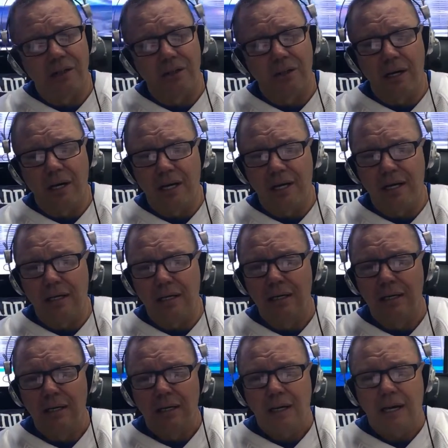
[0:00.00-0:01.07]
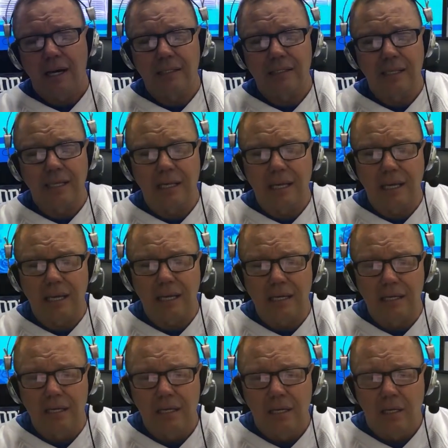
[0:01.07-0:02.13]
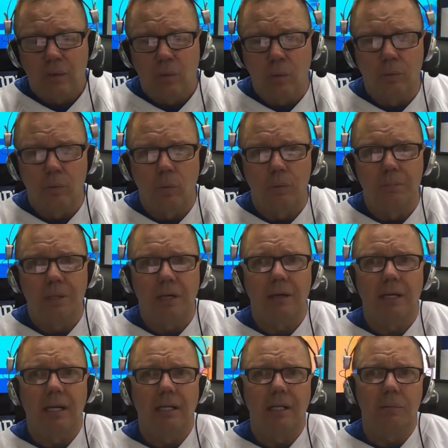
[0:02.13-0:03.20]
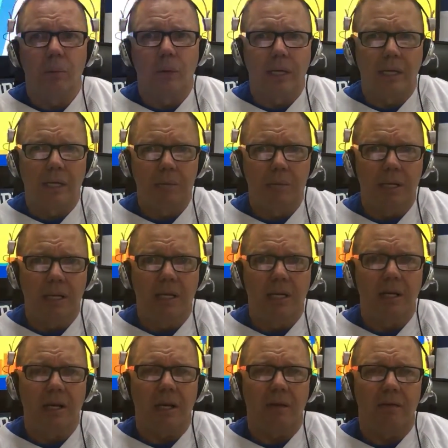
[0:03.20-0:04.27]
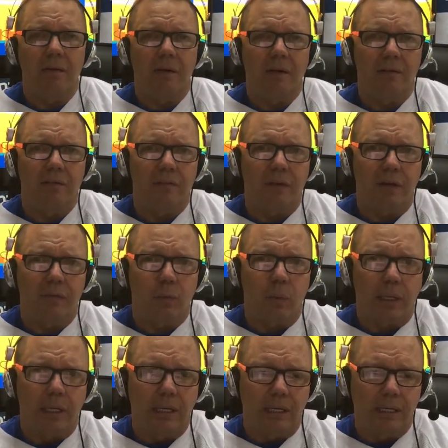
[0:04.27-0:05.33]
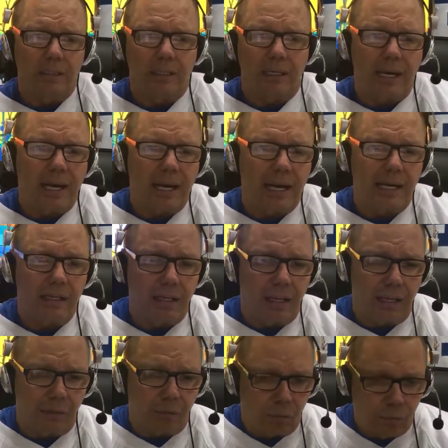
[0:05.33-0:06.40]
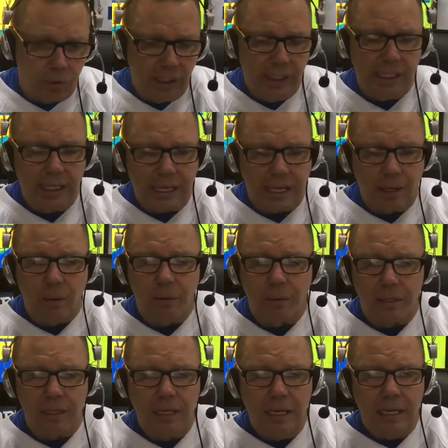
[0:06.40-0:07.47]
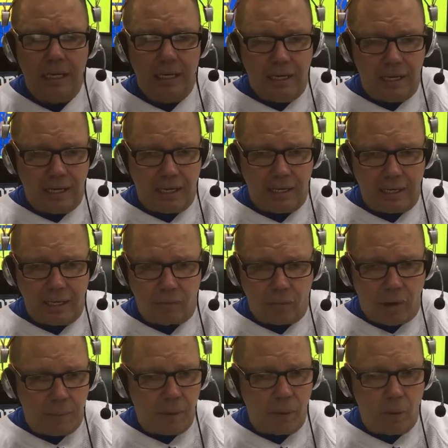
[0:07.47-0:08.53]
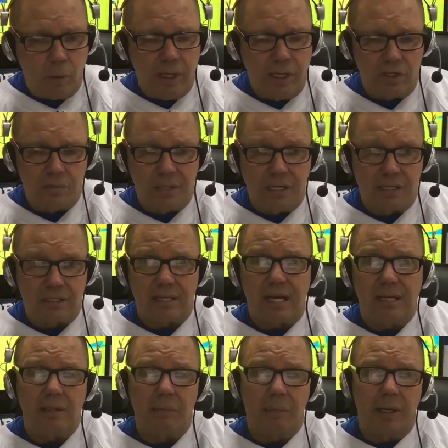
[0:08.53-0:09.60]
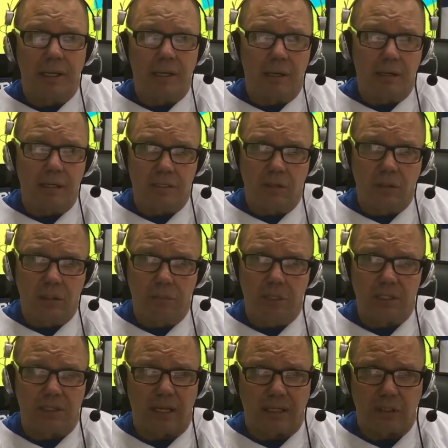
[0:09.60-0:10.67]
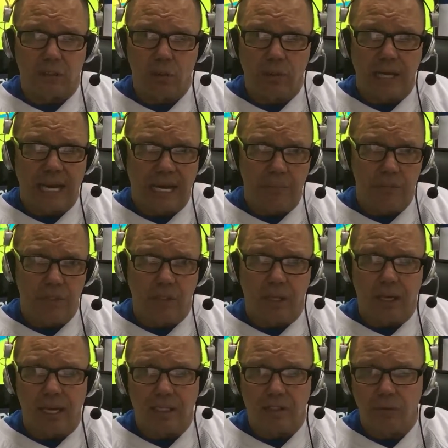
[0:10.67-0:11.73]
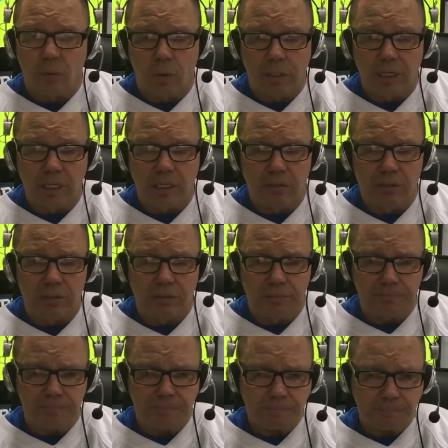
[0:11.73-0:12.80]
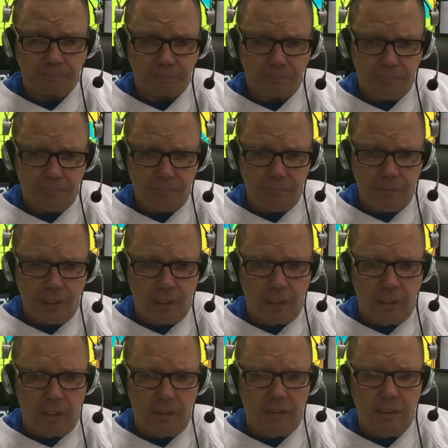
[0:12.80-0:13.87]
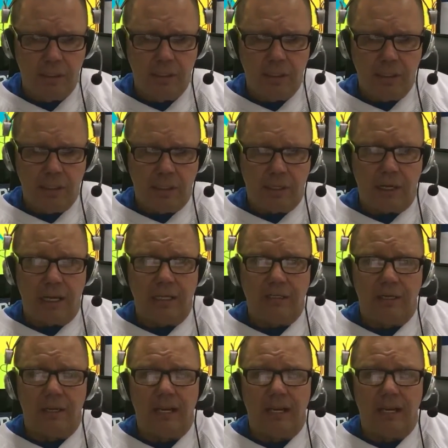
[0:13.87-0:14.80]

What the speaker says: on the line. I think he with Marinelli bringing him in, if we can get the guy like really healthy, and Robert Quinn has been a solid player. He's only missed like 2 games in the last 4 years. Uh, I